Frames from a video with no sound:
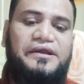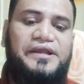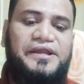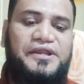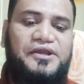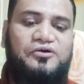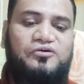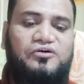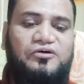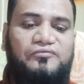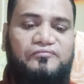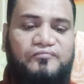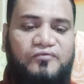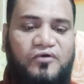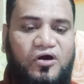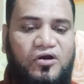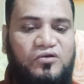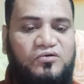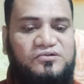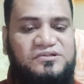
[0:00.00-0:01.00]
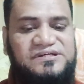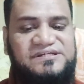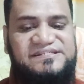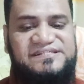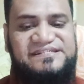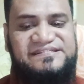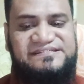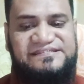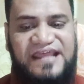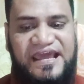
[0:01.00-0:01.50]
you can follow this
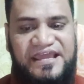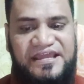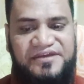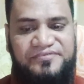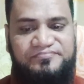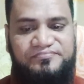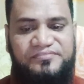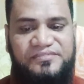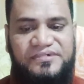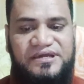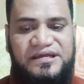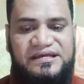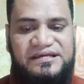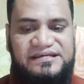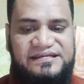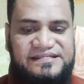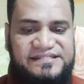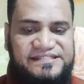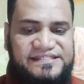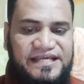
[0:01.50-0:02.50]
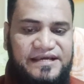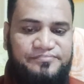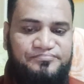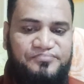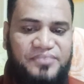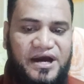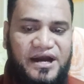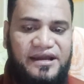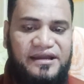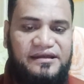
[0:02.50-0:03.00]
step
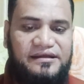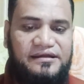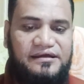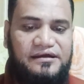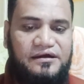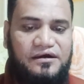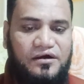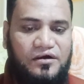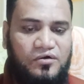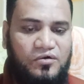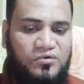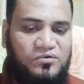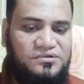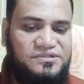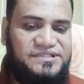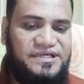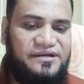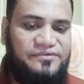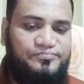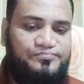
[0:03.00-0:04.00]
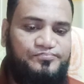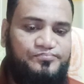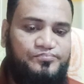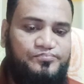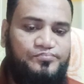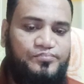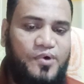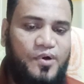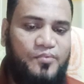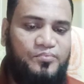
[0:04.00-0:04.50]
by rules and
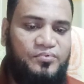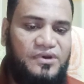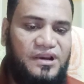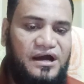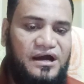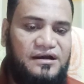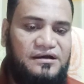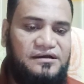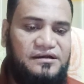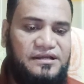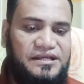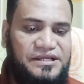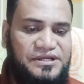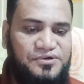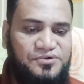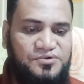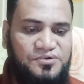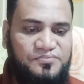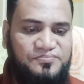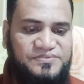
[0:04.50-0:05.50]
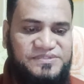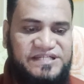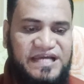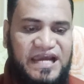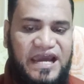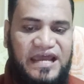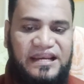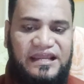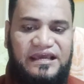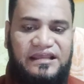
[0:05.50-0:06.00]
popular YouTube
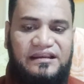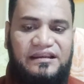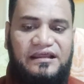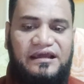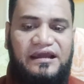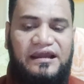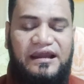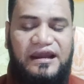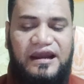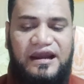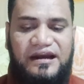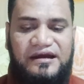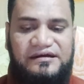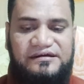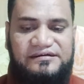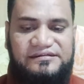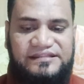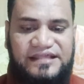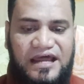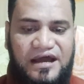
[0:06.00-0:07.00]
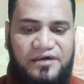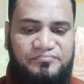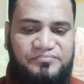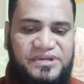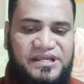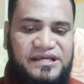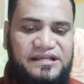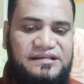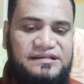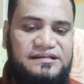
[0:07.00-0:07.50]
channel and
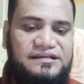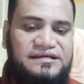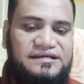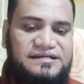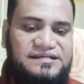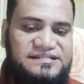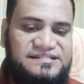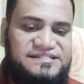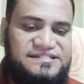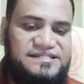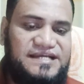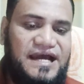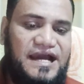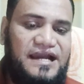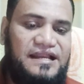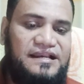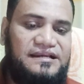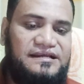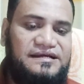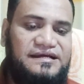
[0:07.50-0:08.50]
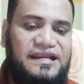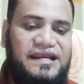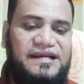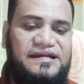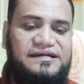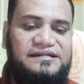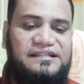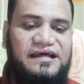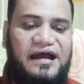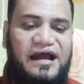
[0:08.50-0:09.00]
thumbnail style.
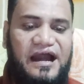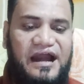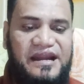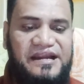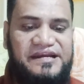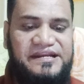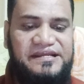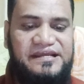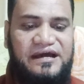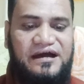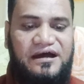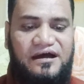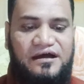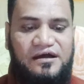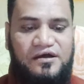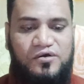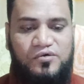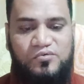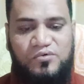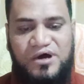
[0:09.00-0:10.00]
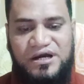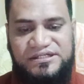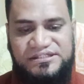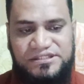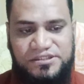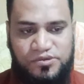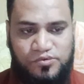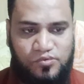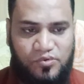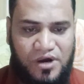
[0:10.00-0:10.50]
Get the idea, watch
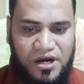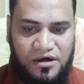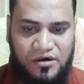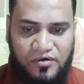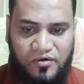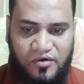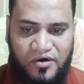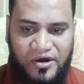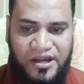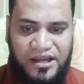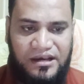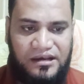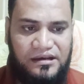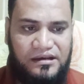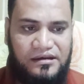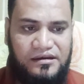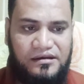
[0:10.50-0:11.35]
your work oil.